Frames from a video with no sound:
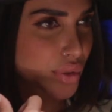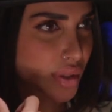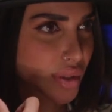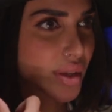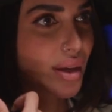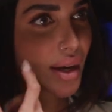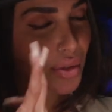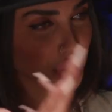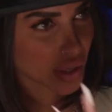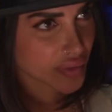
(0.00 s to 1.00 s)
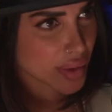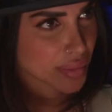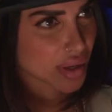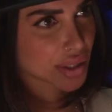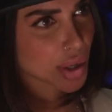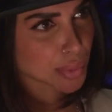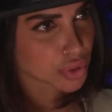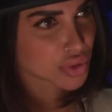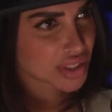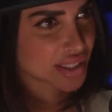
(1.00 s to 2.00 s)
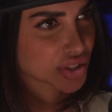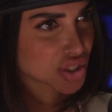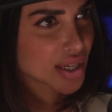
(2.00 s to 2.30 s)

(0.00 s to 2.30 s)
And to give them an opportunity and a